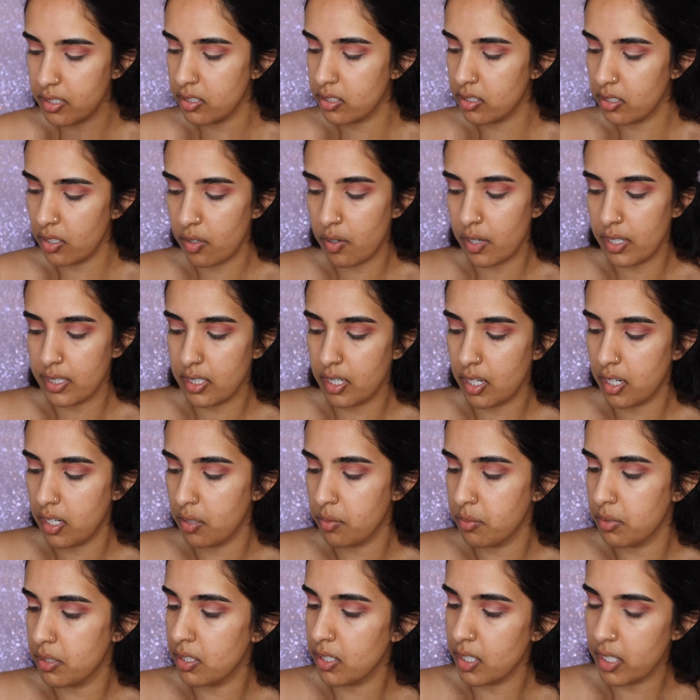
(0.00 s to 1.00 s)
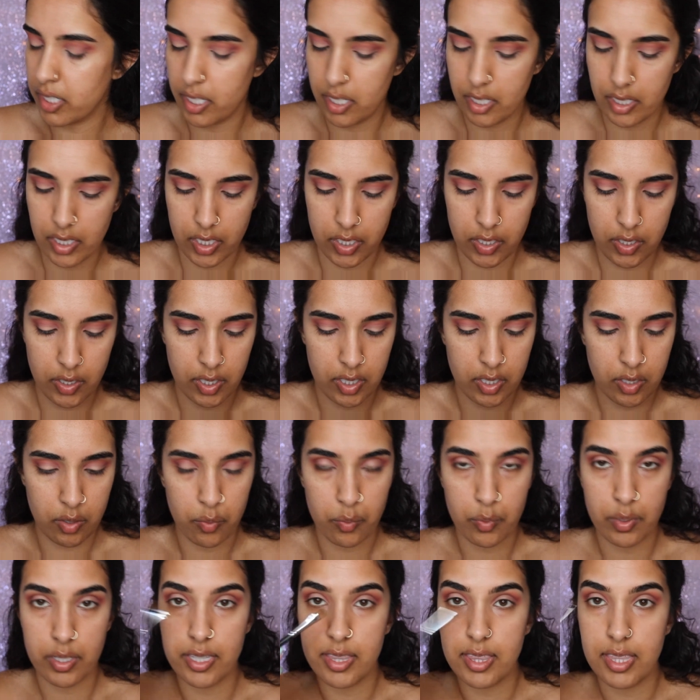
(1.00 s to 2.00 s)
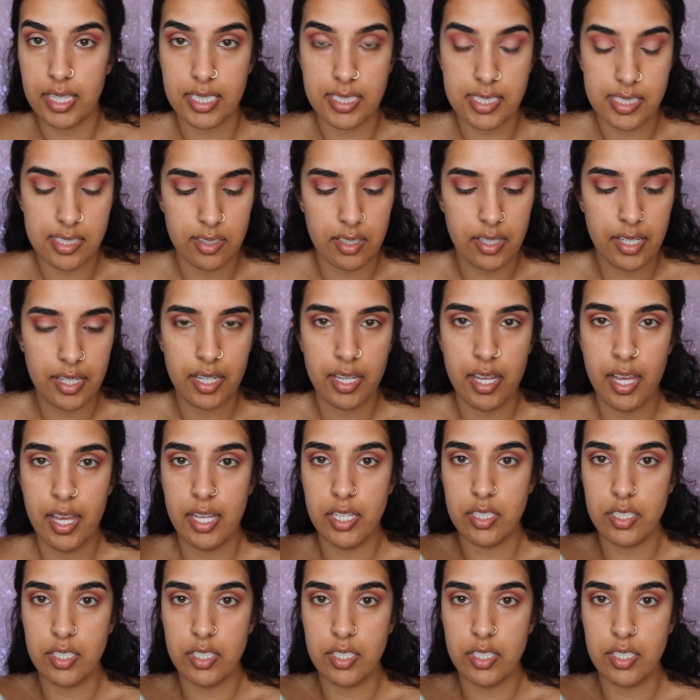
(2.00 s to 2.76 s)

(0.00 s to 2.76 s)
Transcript: so I thought it would look good with this look.